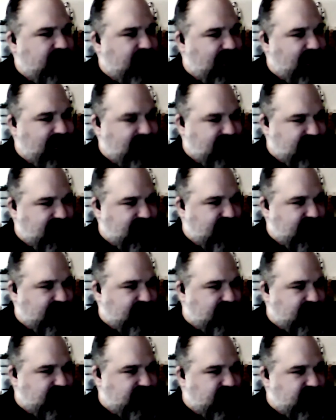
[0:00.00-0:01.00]

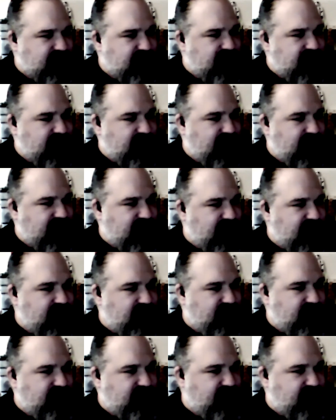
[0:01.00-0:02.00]
ideas, and
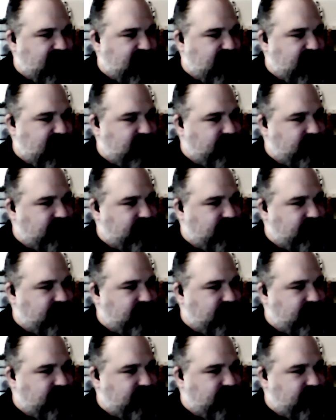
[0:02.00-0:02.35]
the